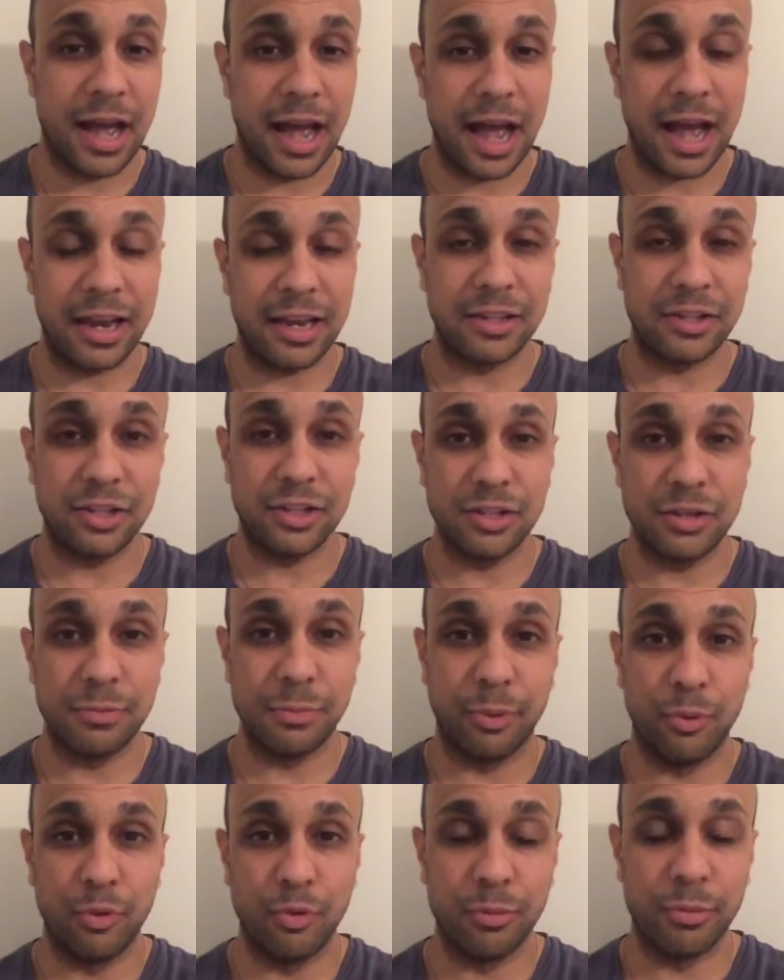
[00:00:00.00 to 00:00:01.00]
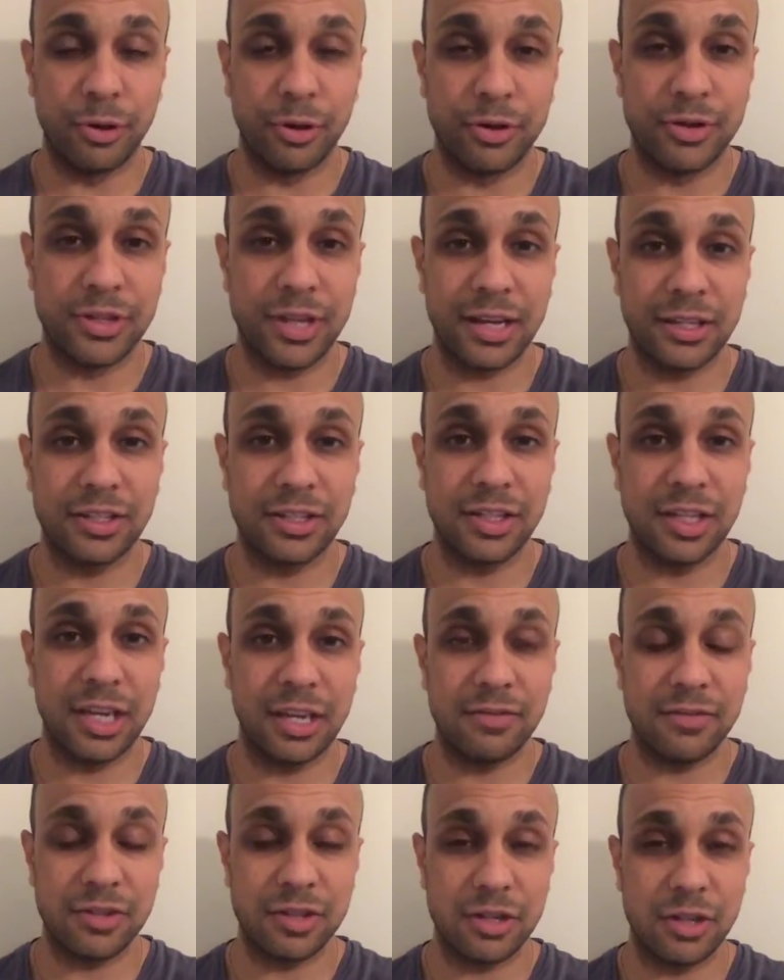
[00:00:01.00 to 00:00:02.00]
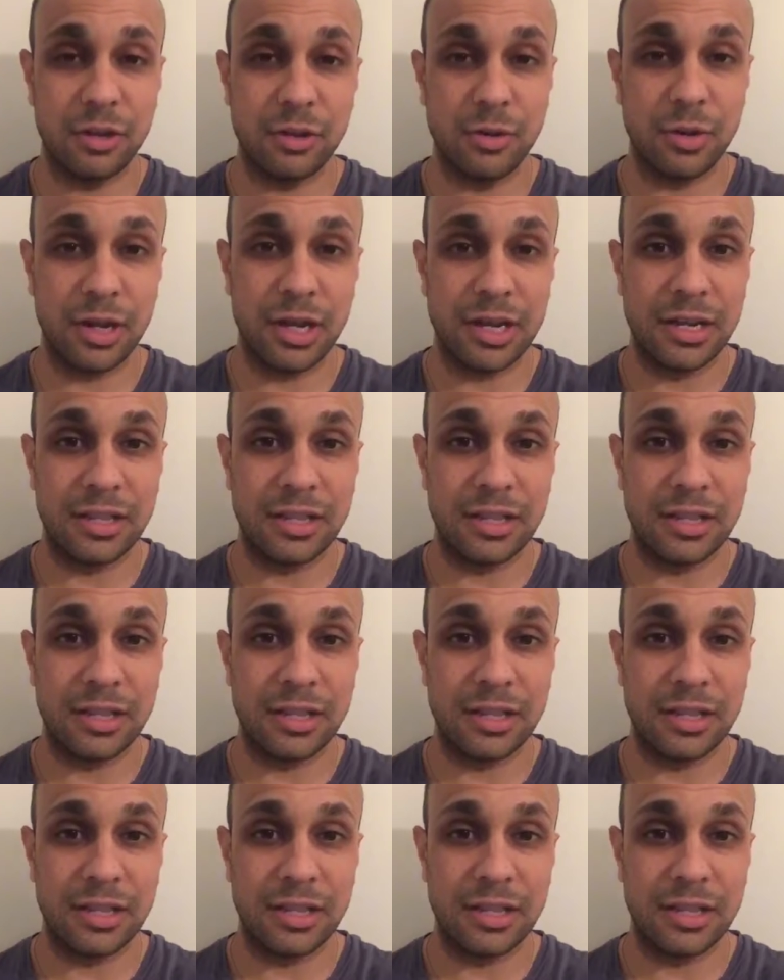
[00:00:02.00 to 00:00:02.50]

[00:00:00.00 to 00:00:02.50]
And it's just important because that just gets you